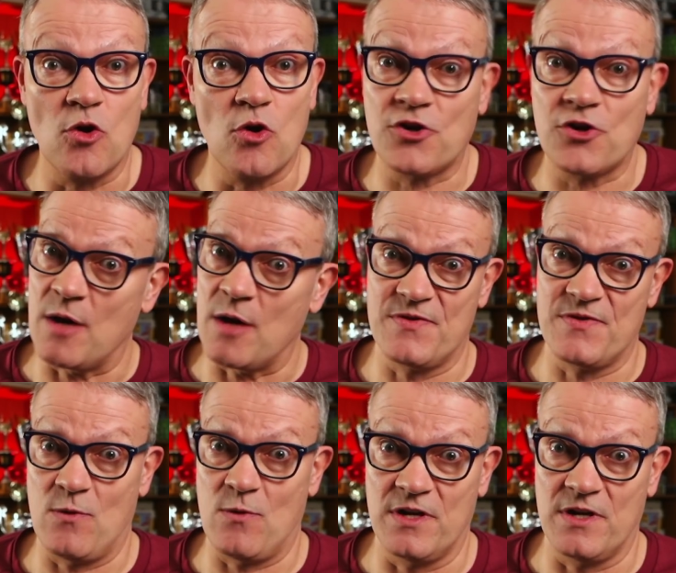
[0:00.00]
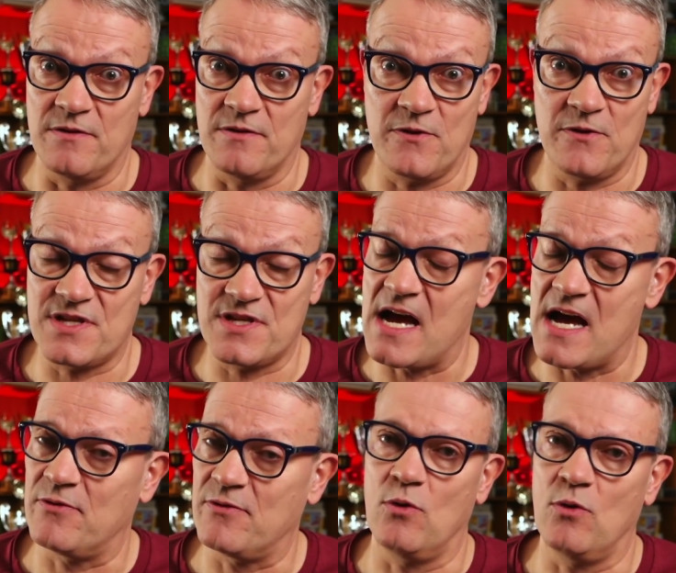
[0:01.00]
corner? How about that one in the first
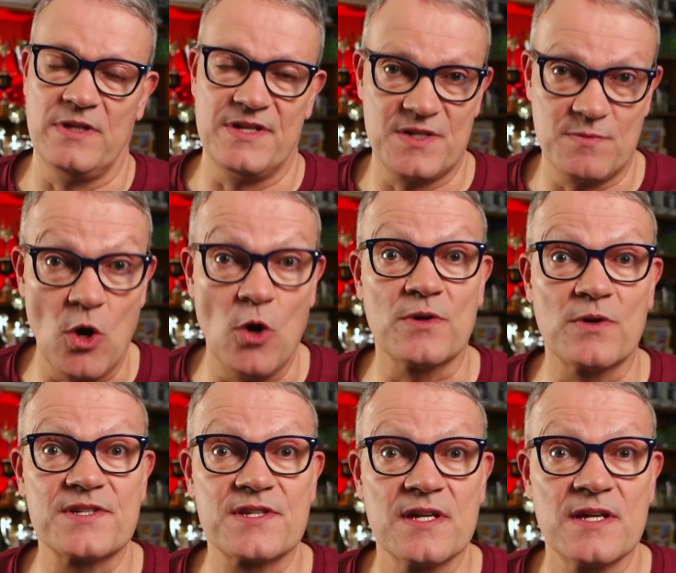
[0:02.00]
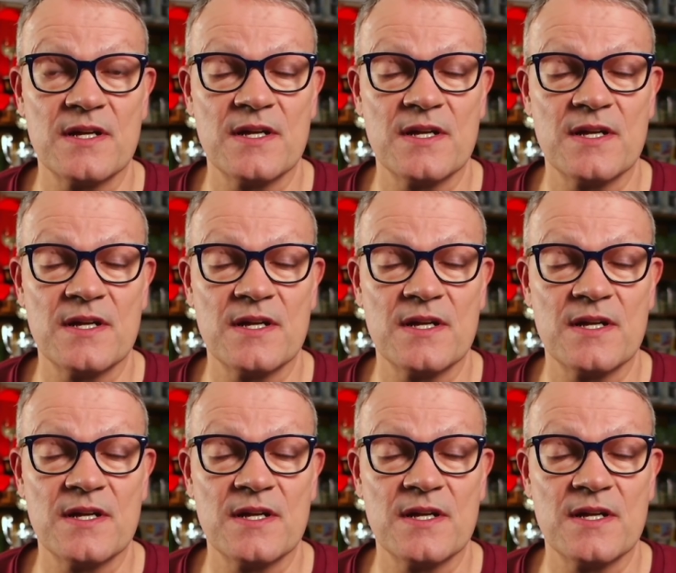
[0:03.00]
half? Holy smokes.